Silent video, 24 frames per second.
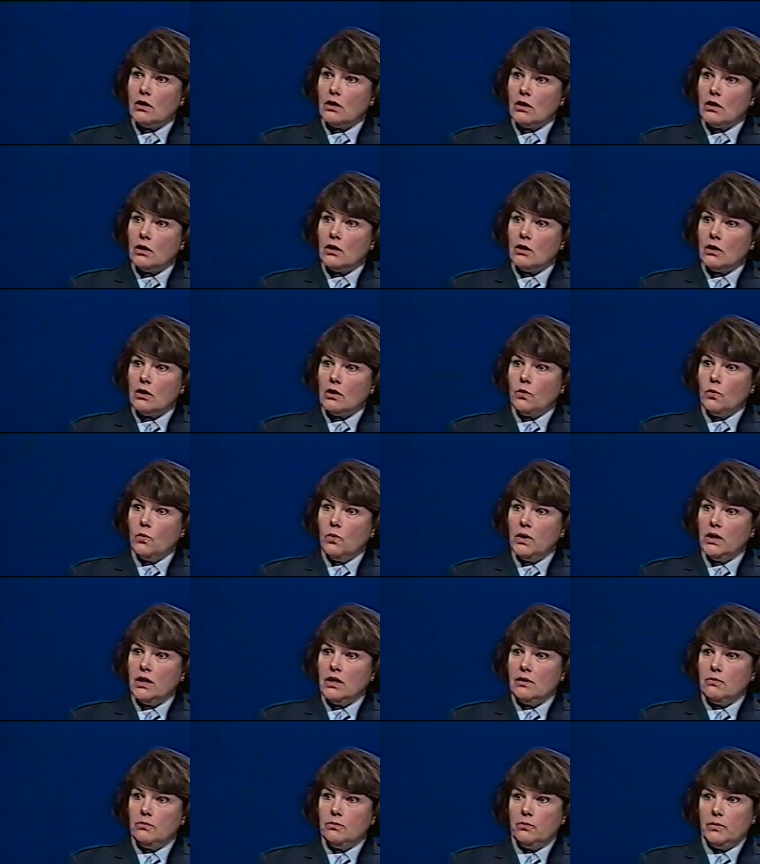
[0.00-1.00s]
uh,
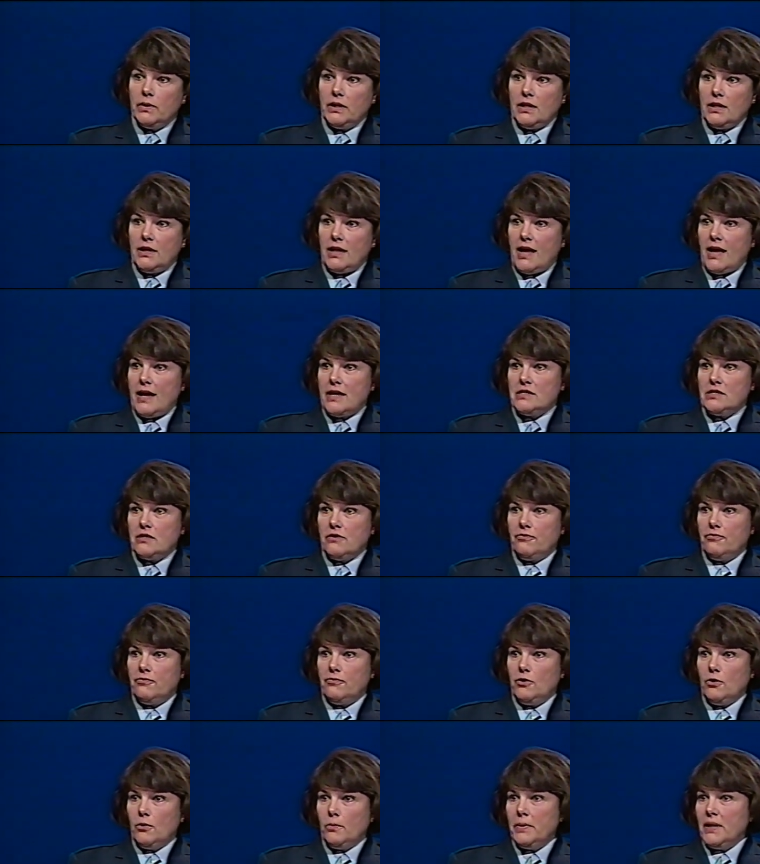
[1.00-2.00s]
we realize
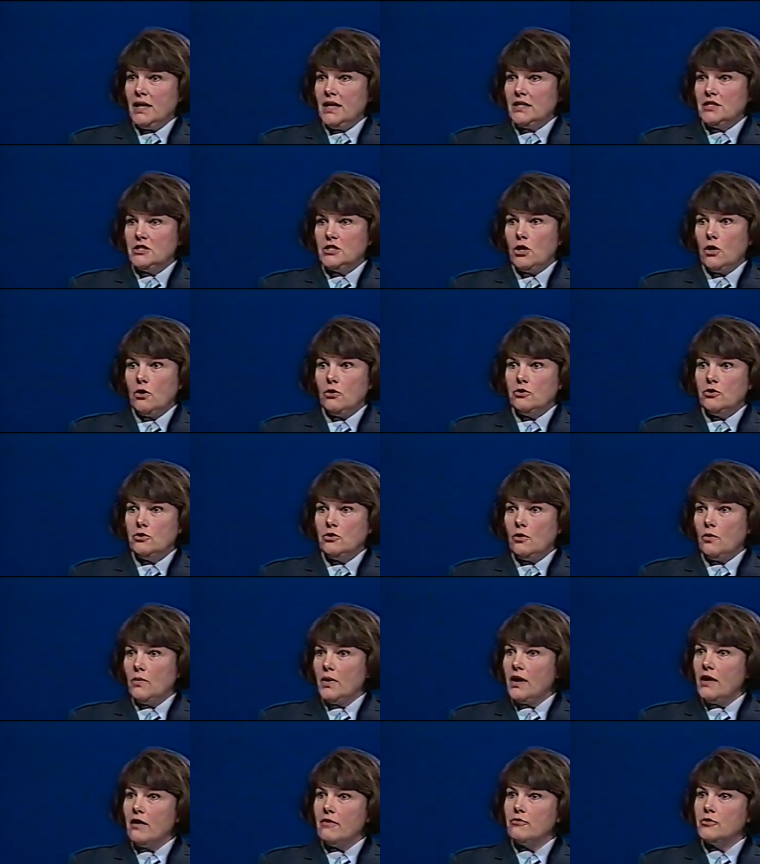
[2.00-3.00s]
if you're being towed, you
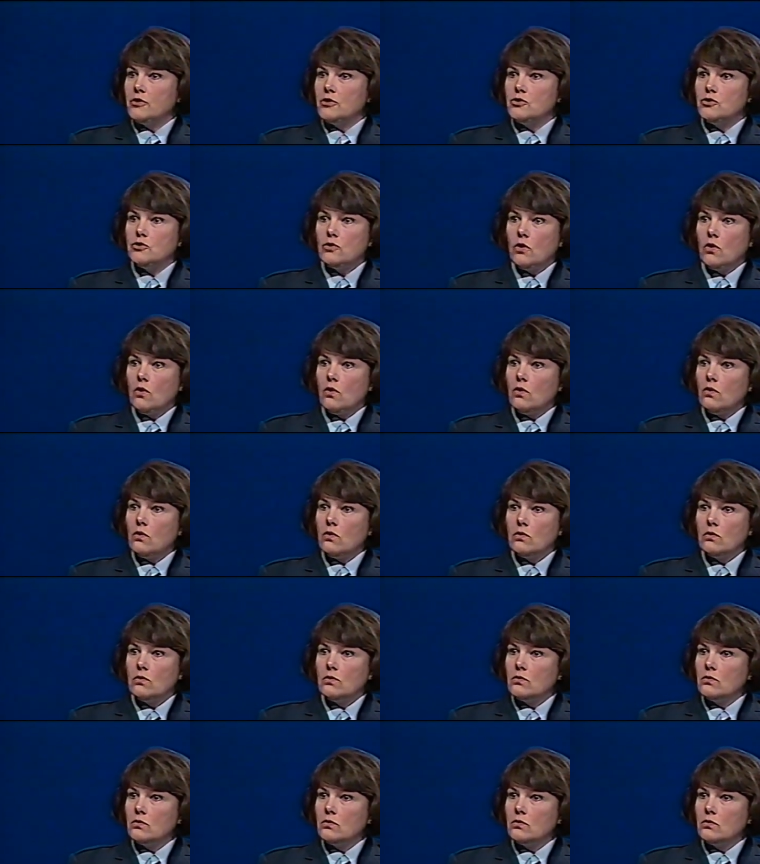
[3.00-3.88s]
don't have control.